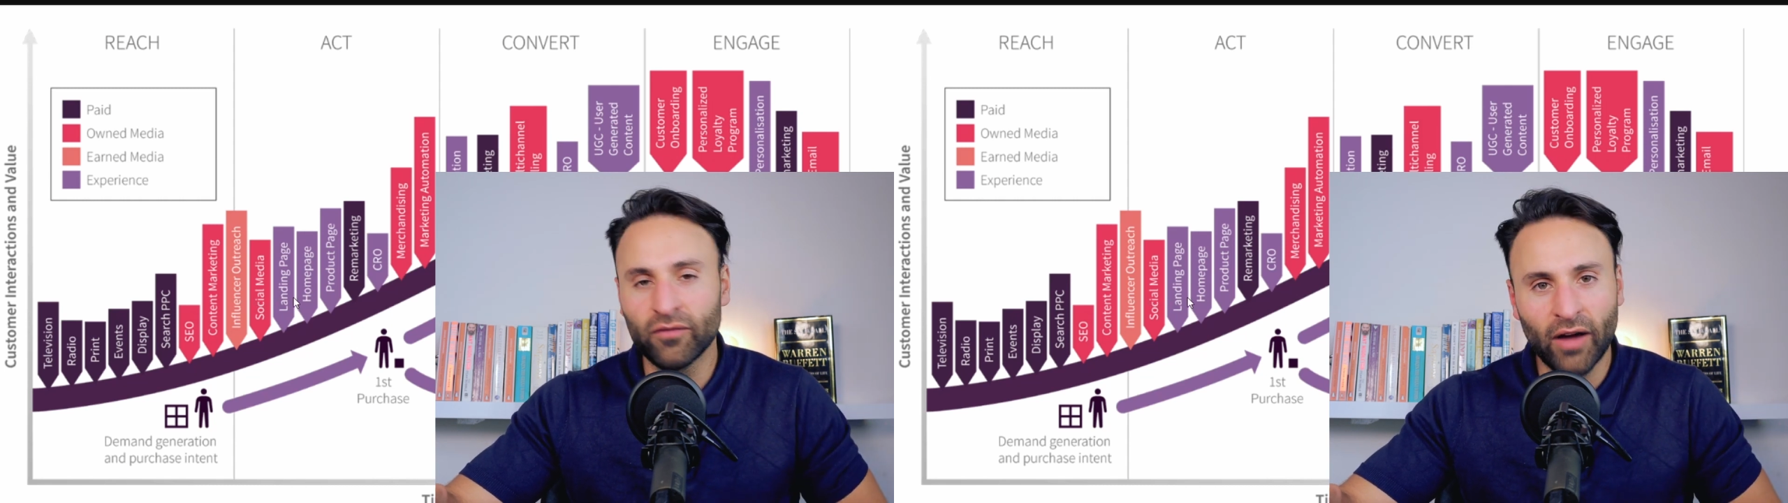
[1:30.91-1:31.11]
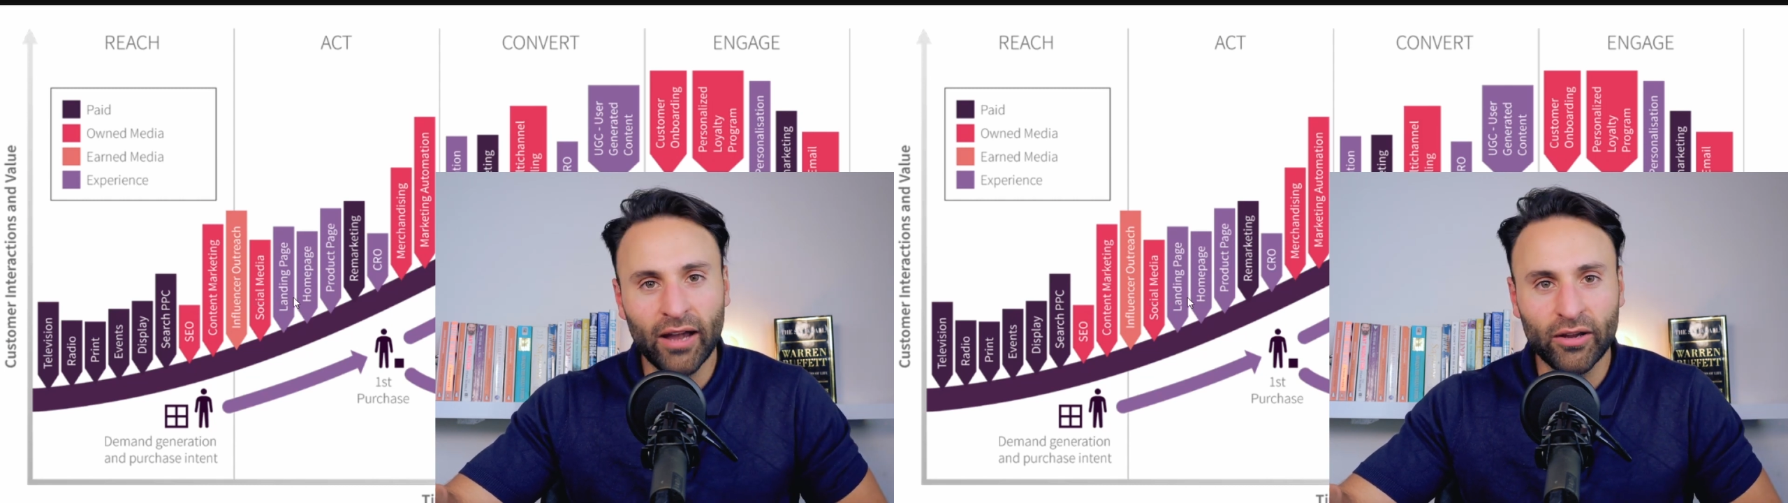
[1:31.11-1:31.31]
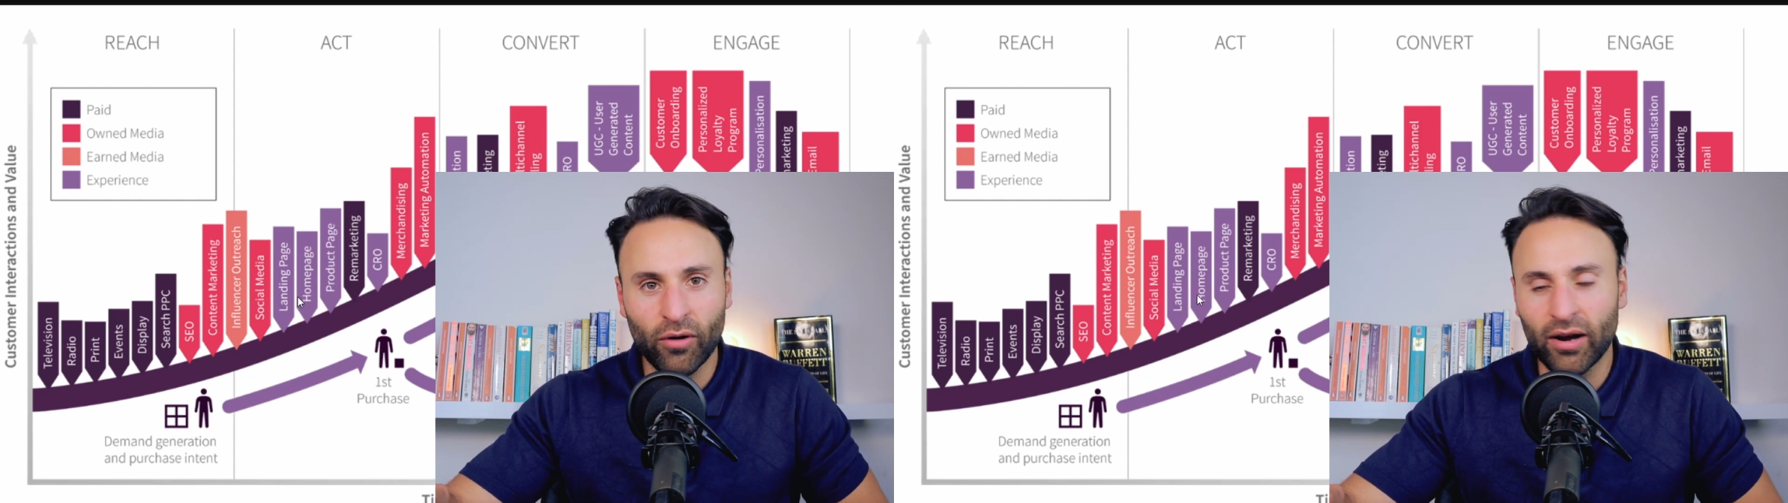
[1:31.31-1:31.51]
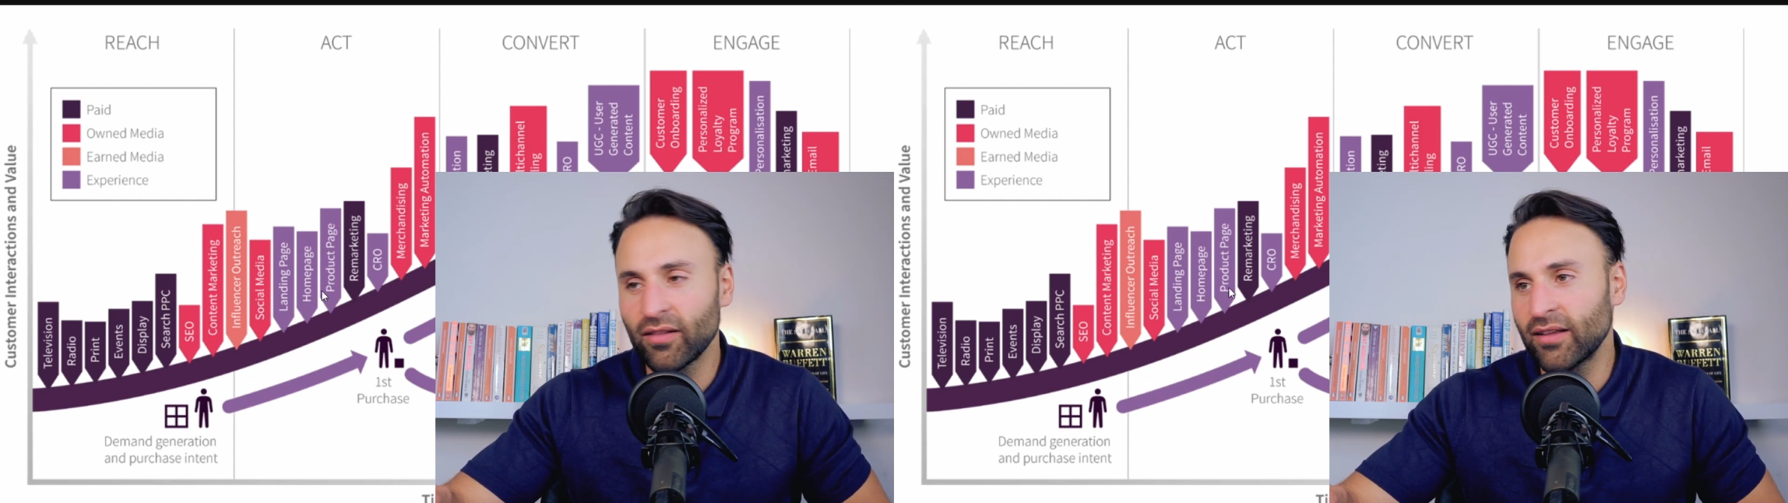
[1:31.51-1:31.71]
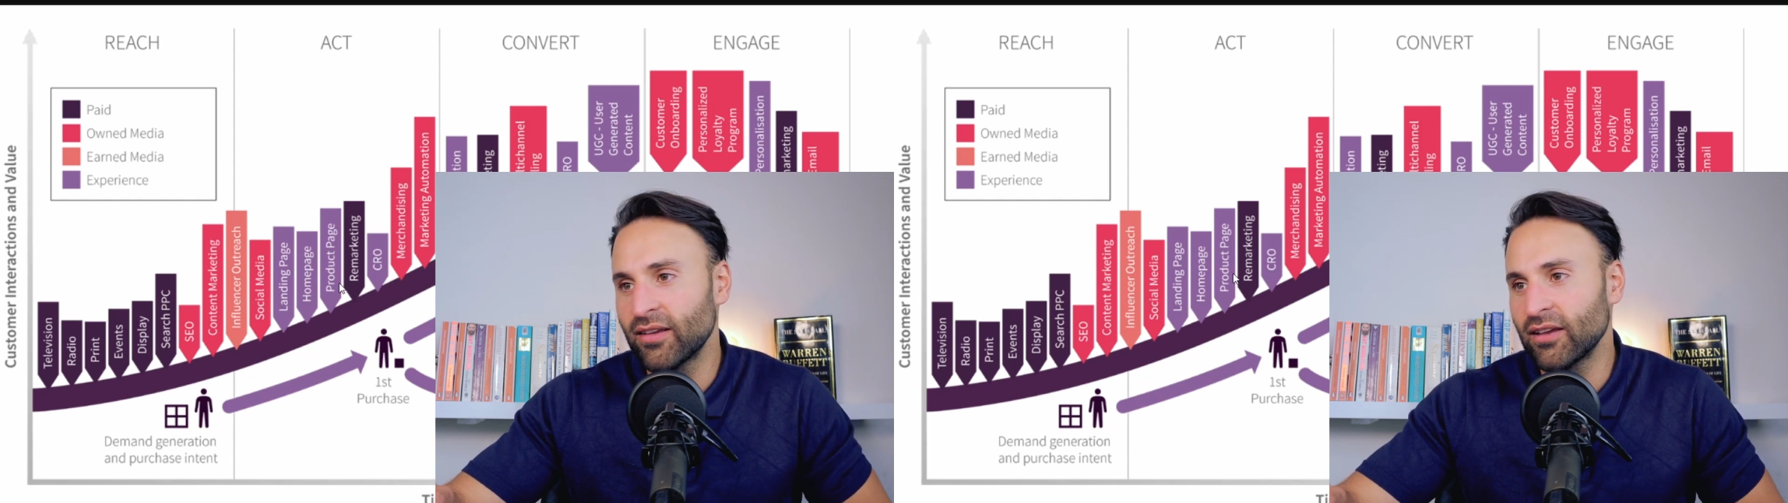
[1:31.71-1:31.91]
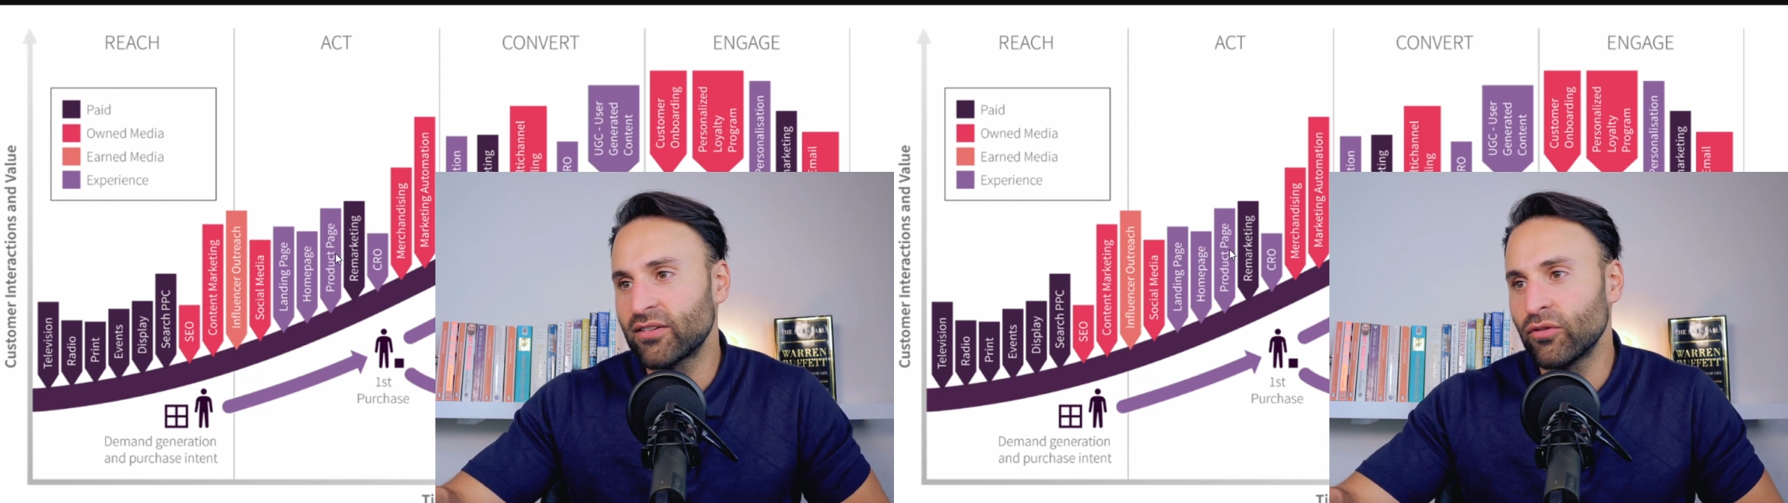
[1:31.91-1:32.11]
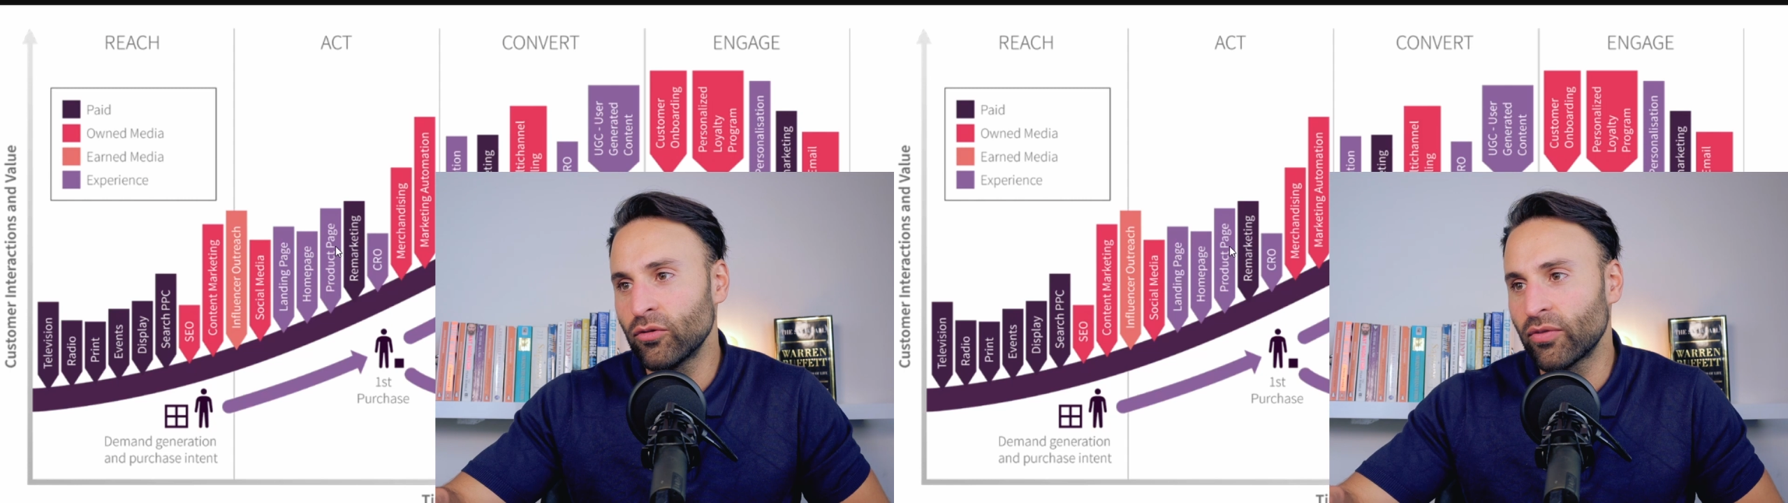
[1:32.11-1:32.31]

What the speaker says: via your analytics.